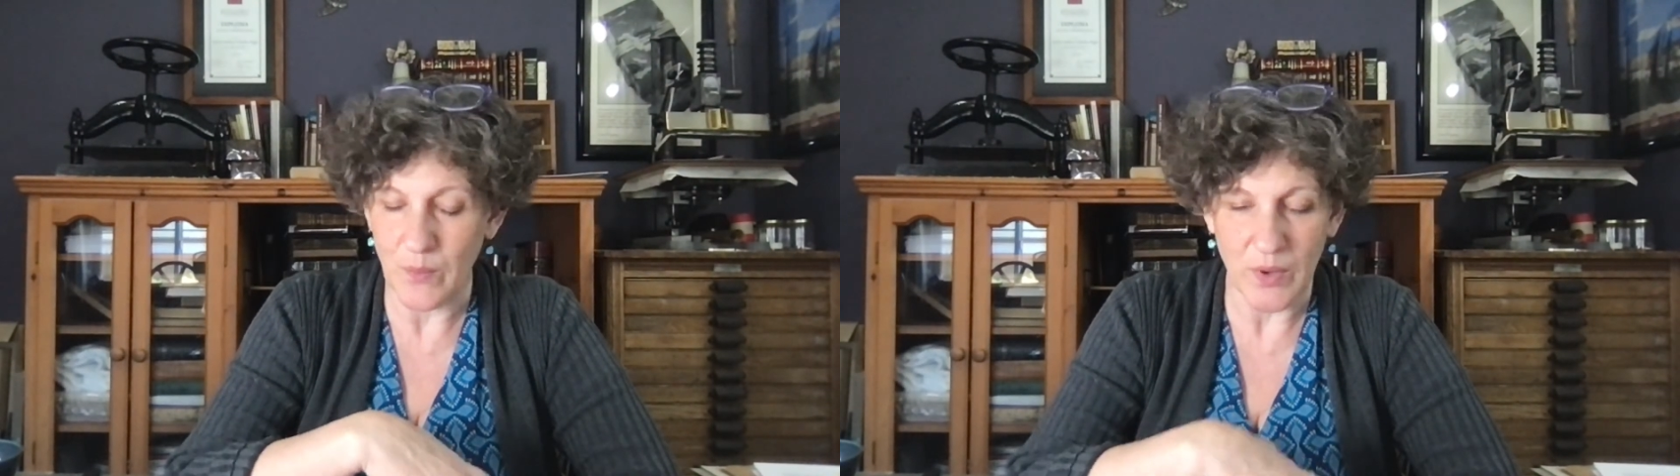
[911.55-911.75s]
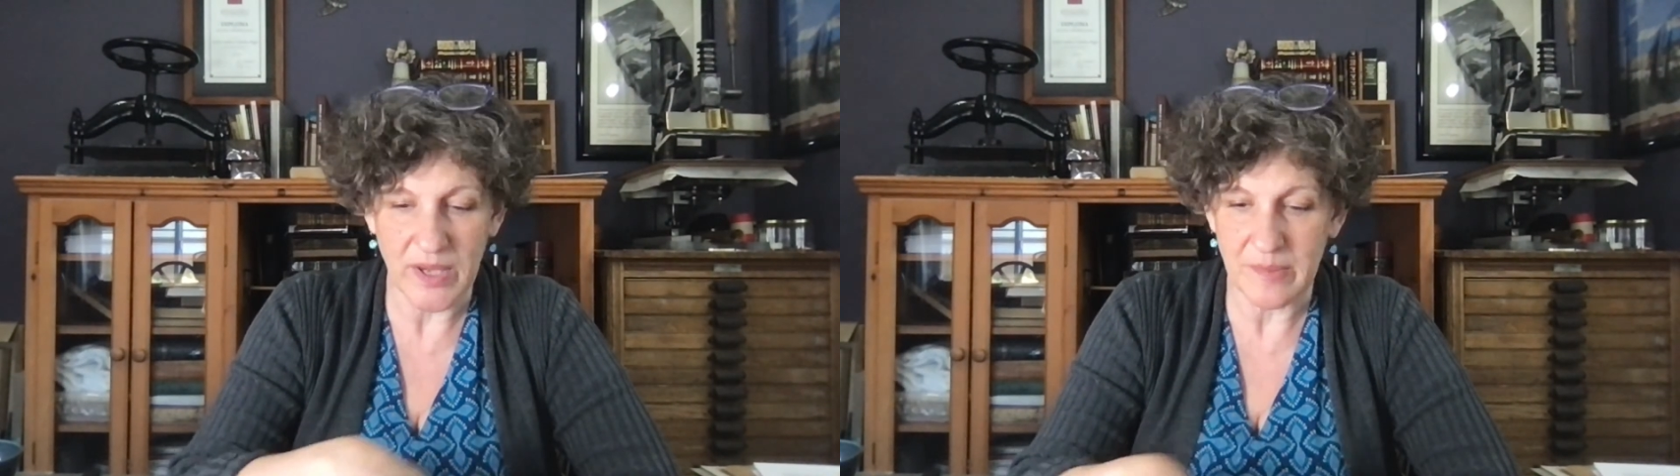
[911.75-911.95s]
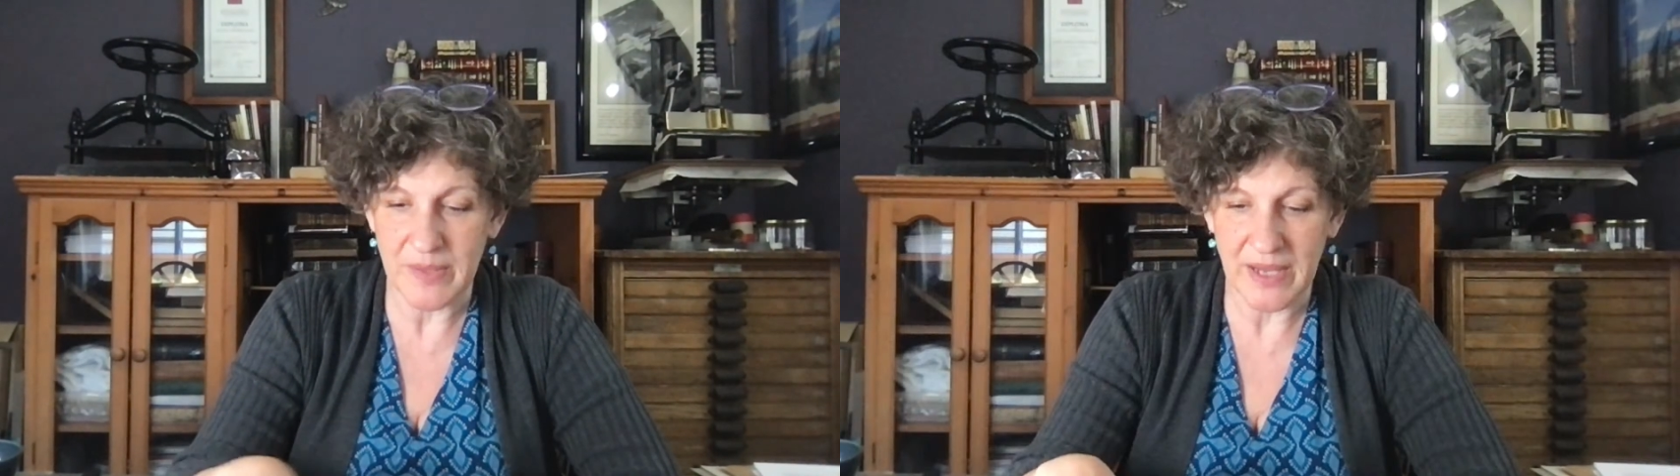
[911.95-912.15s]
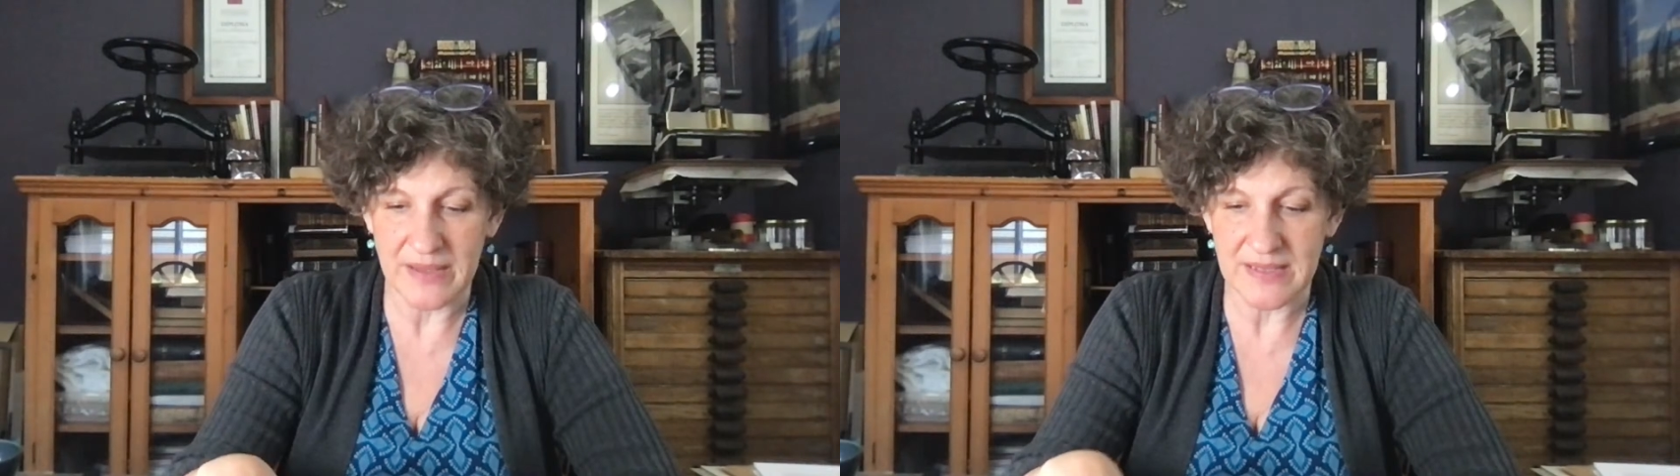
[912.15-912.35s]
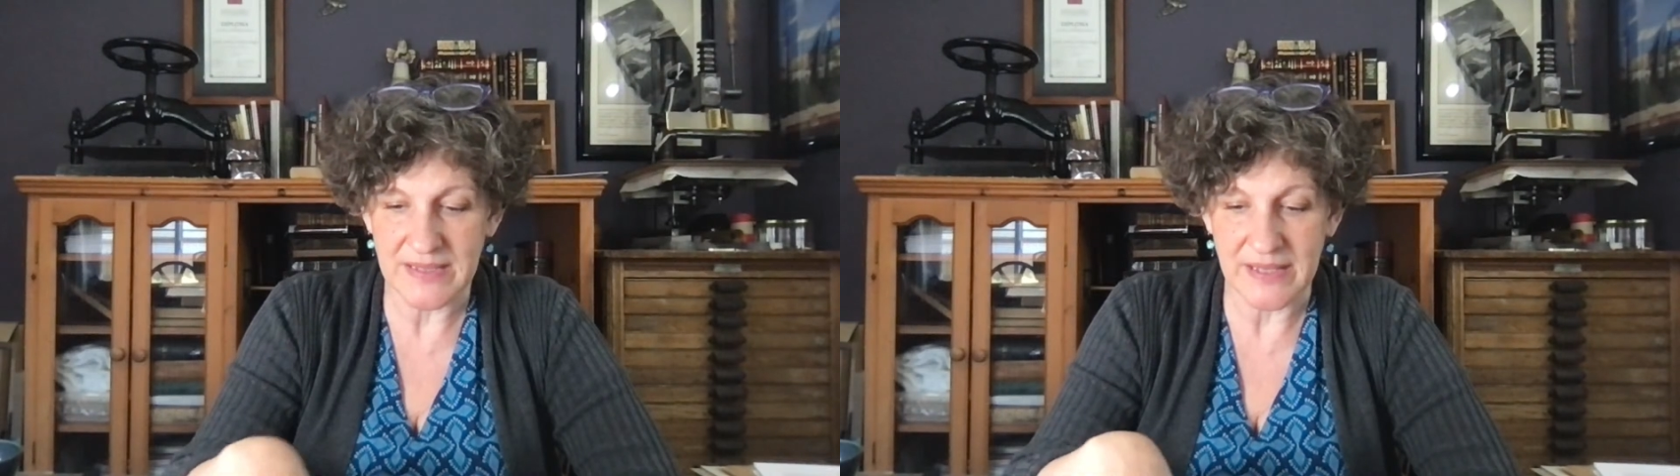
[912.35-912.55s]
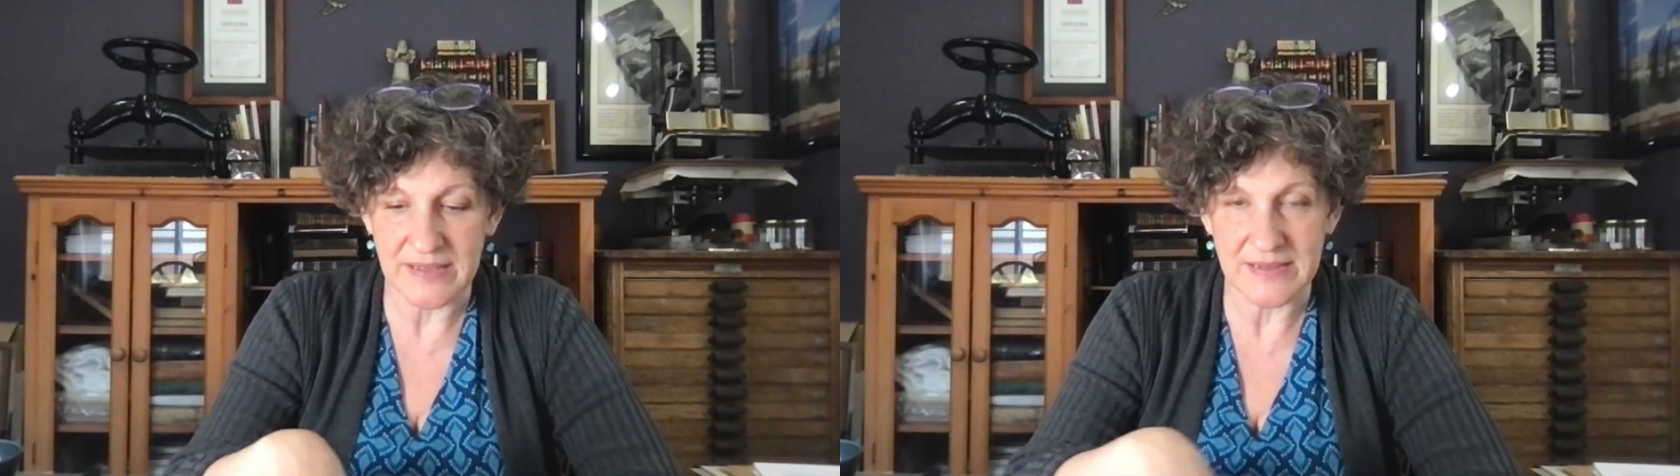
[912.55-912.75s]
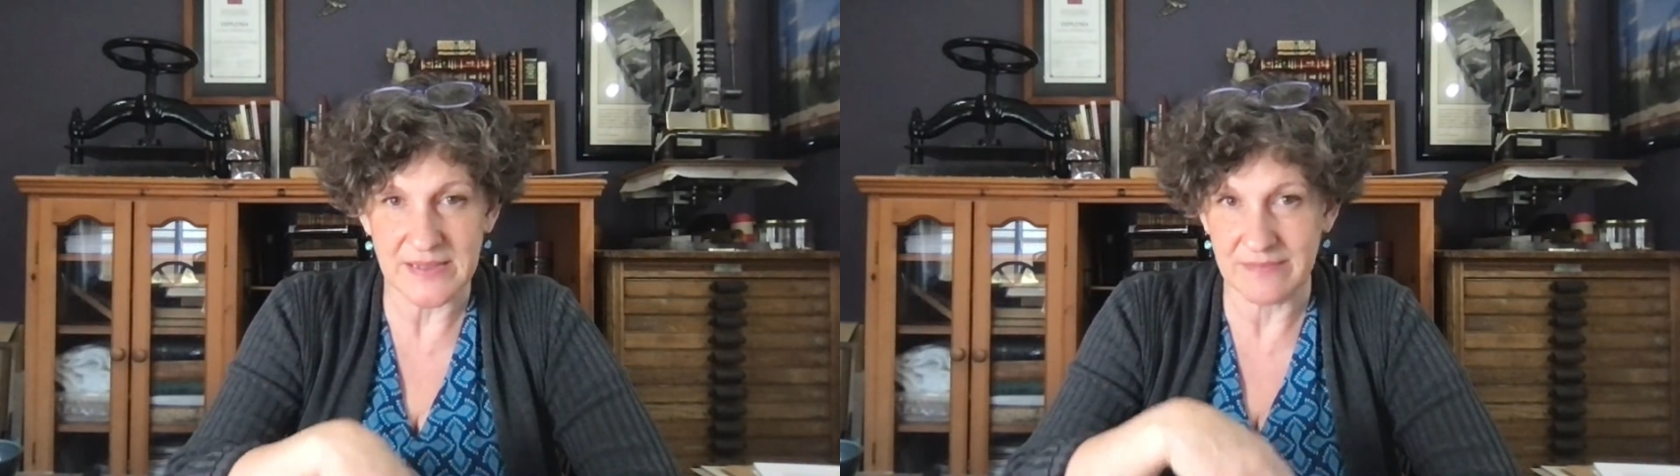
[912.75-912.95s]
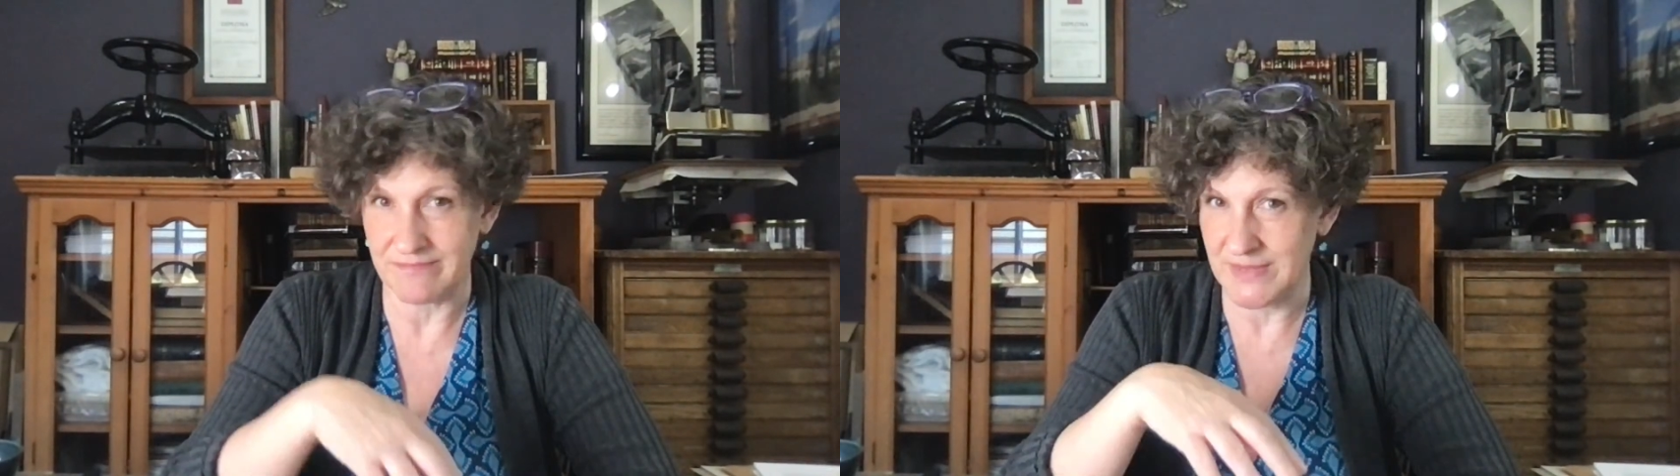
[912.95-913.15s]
working behind the scenes.